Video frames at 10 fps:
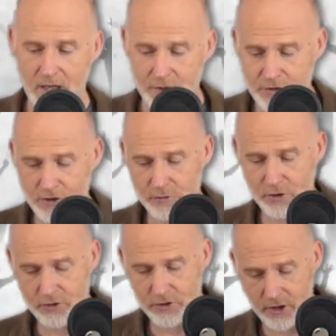And so
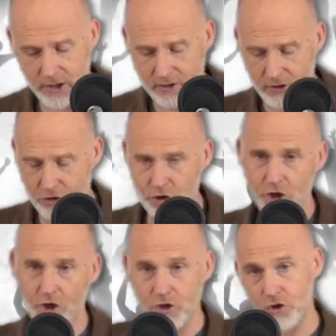the, the, the
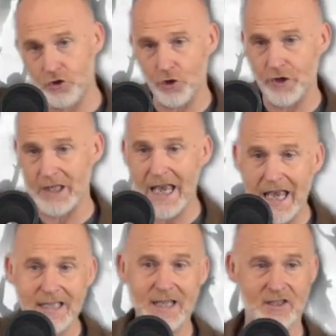church during
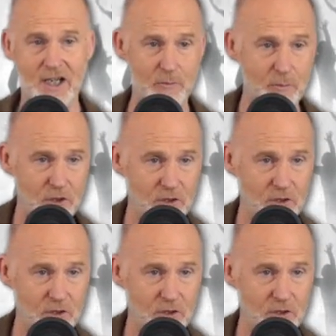any time of